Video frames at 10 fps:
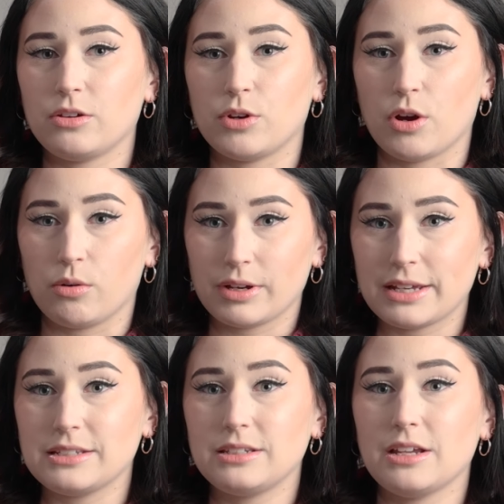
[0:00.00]
you know,
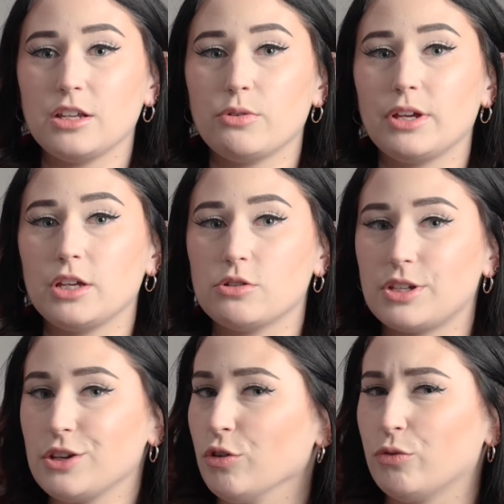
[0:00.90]
continuing
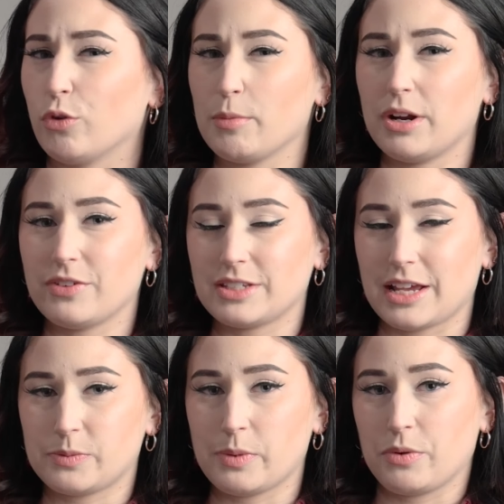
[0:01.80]
using your formative
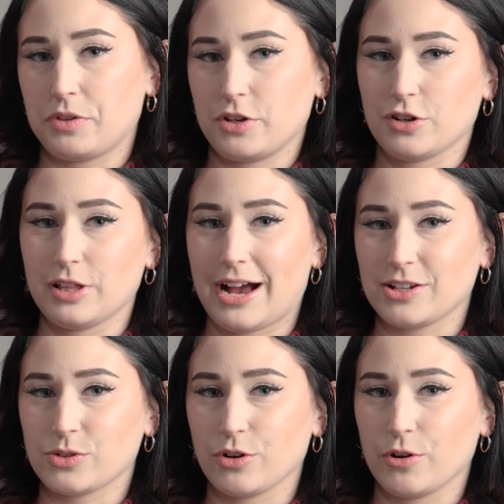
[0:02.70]
assessment within your
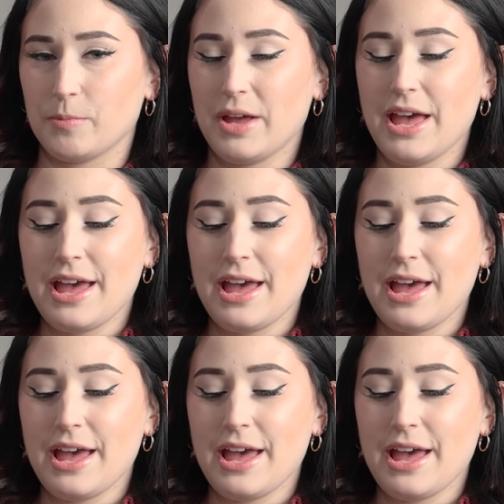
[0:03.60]
classroom